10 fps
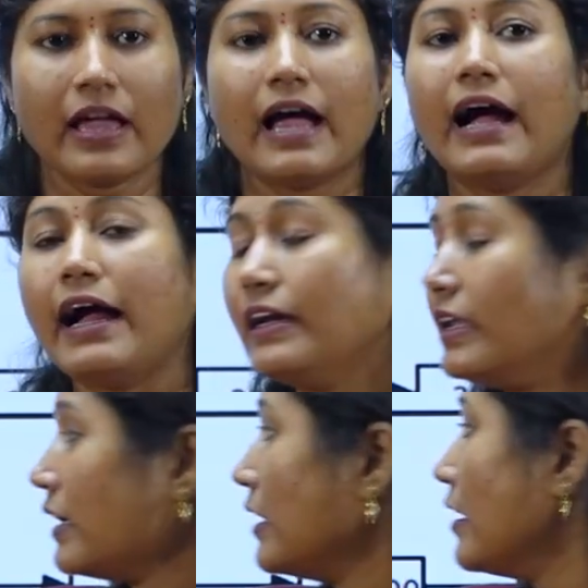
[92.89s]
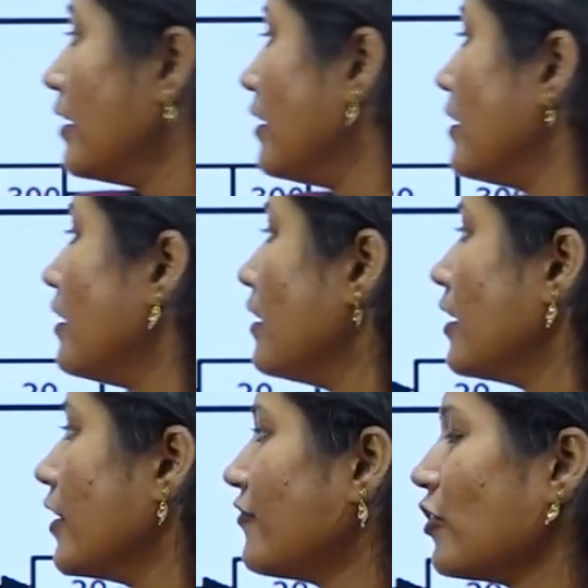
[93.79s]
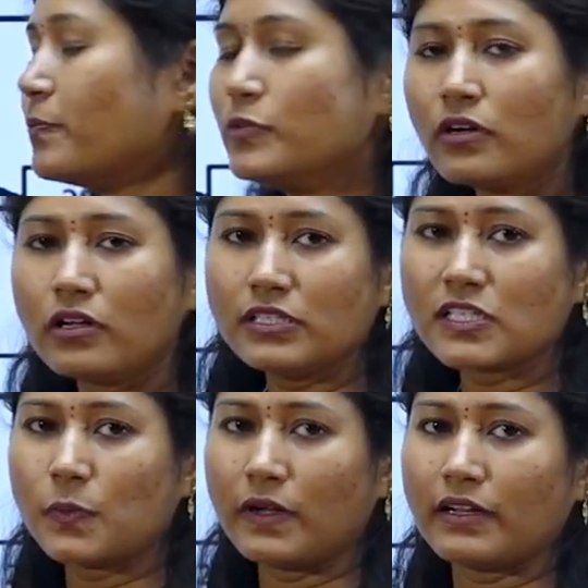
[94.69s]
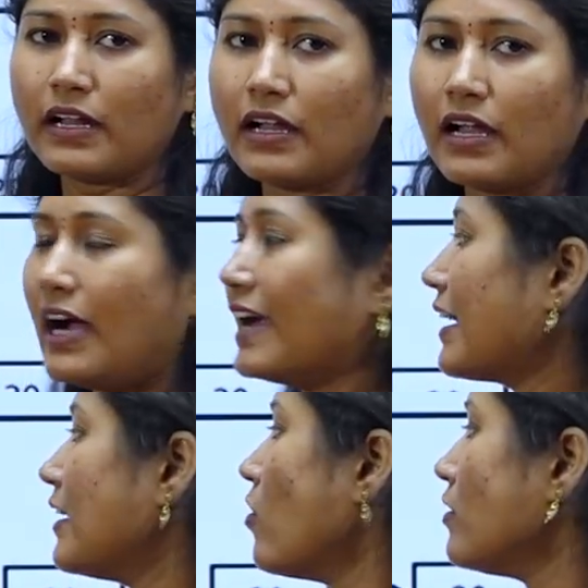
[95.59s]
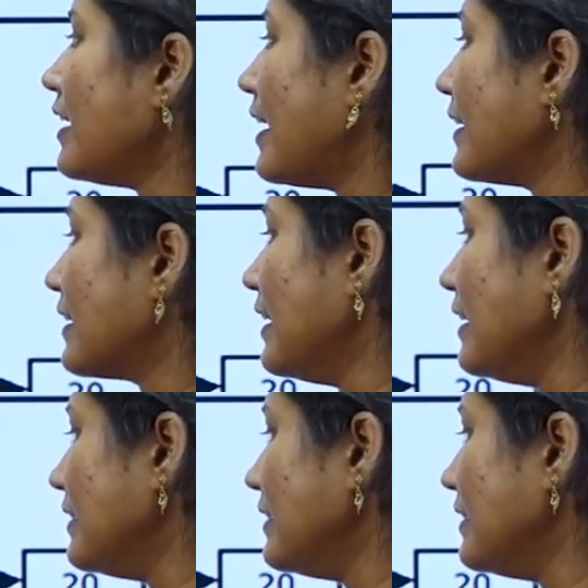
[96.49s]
And if you observe this one, I cannot directly